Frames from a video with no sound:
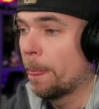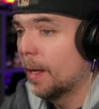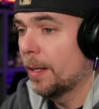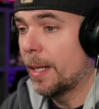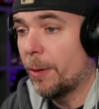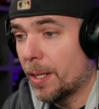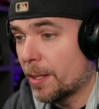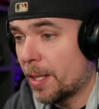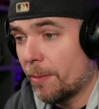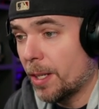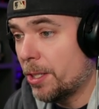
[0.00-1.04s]
Now he does
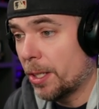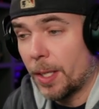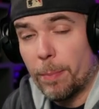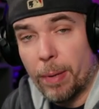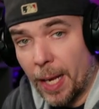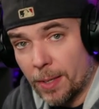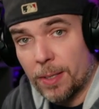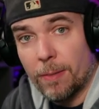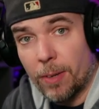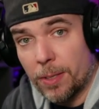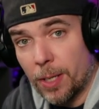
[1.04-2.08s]
have an agility
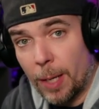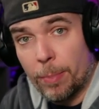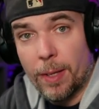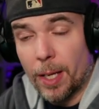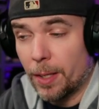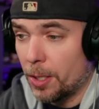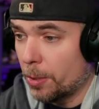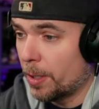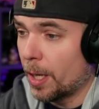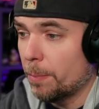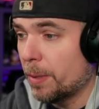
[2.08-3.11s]
passive on top of that you
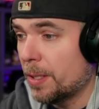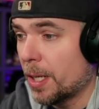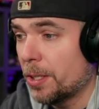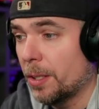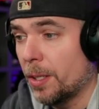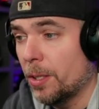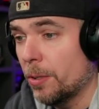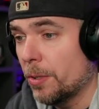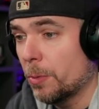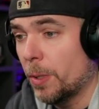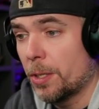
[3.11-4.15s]
can potentially
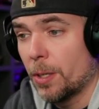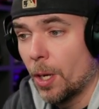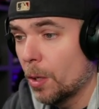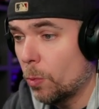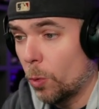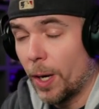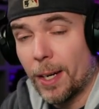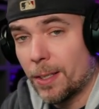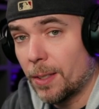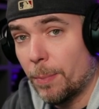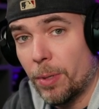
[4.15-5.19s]
use, which would
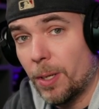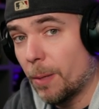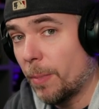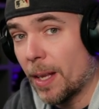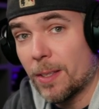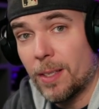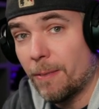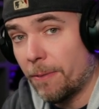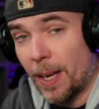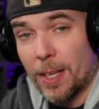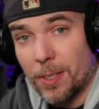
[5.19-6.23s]
actually put him as the
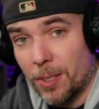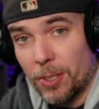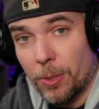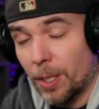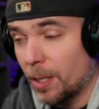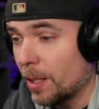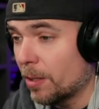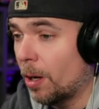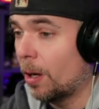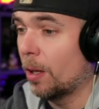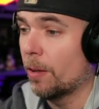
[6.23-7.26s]
fastest unit in
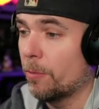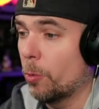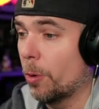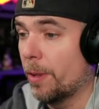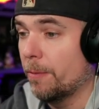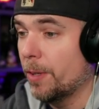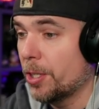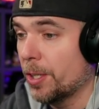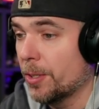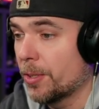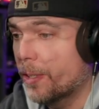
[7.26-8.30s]
all of War of the
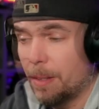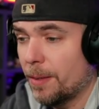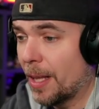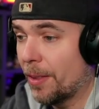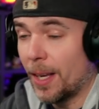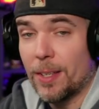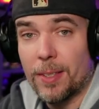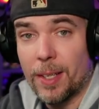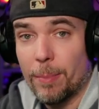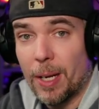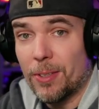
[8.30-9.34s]
Visions. Now the nice thing
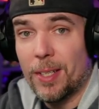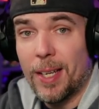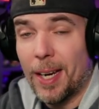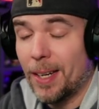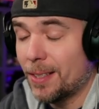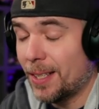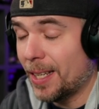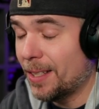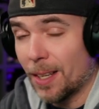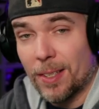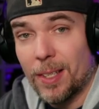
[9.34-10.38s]
about Zidane is he
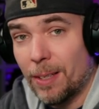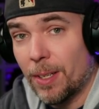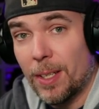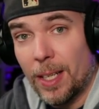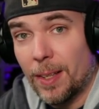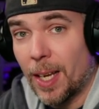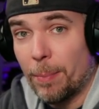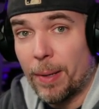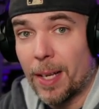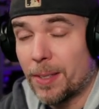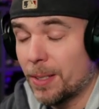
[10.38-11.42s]
doesn't even need that
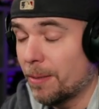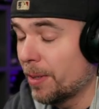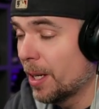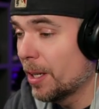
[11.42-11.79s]
passive.